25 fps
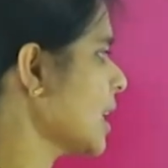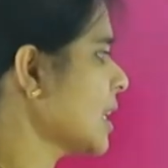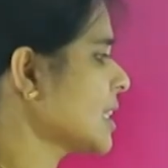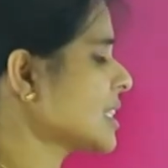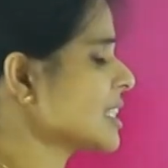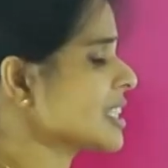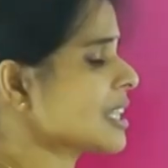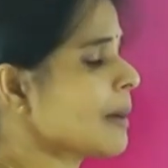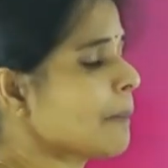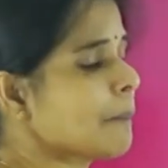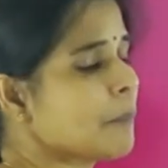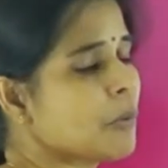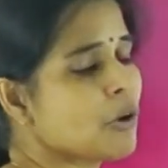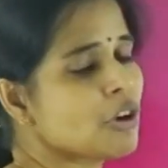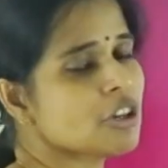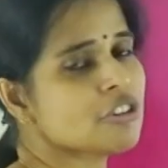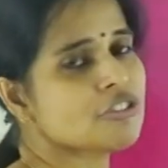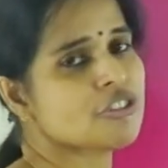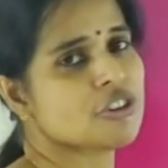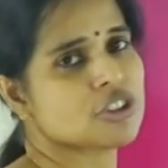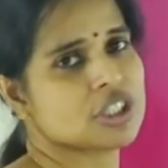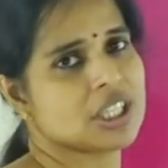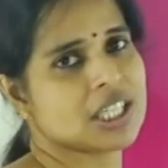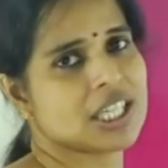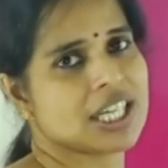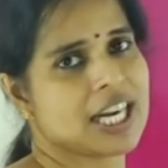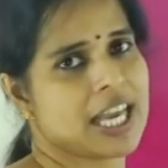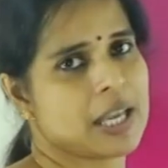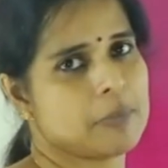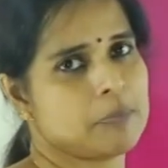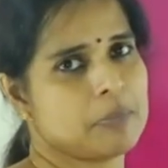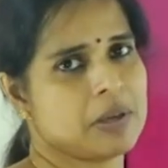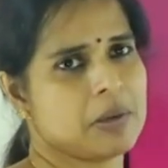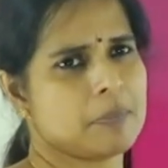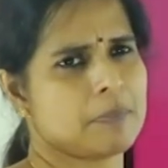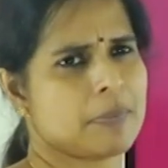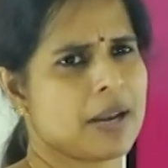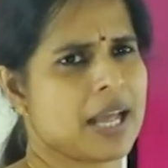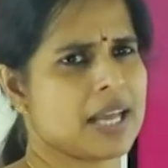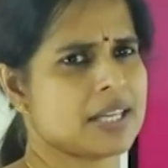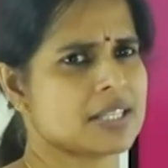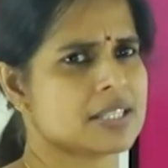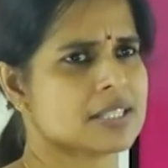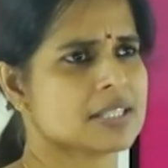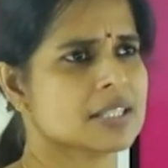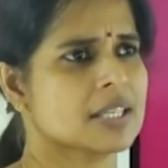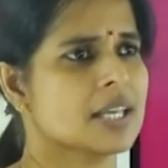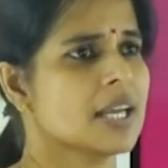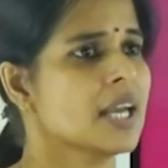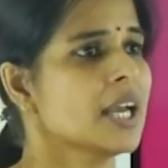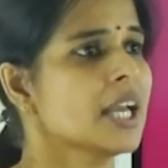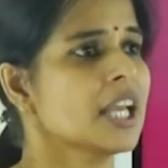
support for the climbing plants.